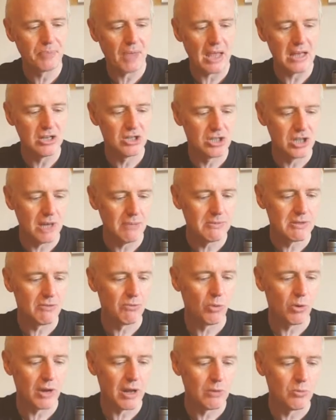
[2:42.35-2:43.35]
In terms
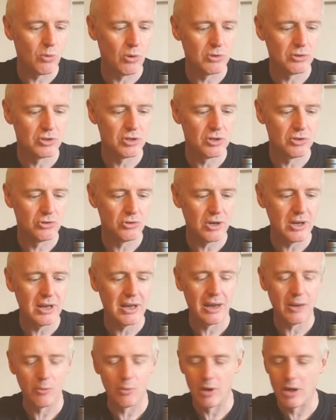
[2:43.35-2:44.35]
of what I'd want to
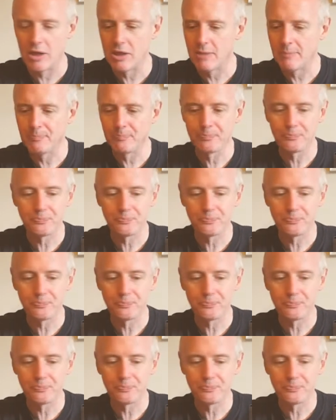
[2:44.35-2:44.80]
drink it with,